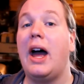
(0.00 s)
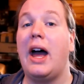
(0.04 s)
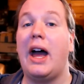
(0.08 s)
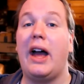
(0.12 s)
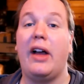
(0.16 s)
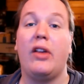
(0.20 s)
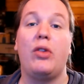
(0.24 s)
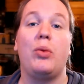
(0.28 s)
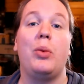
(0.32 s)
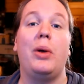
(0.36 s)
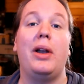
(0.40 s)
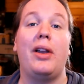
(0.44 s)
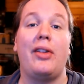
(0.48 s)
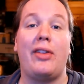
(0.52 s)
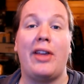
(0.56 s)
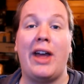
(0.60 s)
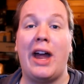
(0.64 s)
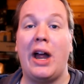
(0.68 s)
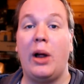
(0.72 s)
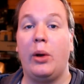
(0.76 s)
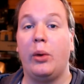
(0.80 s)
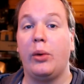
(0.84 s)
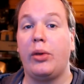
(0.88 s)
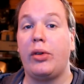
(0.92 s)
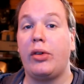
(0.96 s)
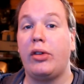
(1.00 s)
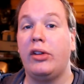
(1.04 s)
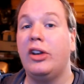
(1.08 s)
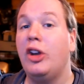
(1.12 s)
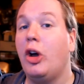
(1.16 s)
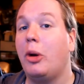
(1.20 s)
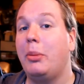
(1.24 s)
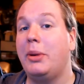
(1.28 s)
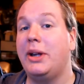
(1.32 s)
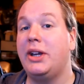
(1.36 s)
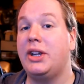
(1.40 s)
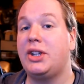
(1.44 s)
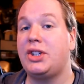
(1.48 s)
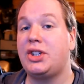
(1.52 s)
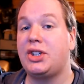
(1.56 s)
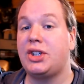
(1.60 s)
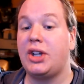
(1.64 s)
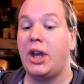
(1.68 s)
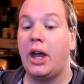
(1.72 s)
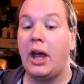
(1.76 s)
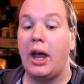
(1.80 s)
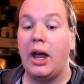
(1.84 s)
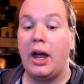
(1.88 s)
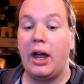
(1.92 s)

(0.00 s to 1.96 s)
as well as how snobbish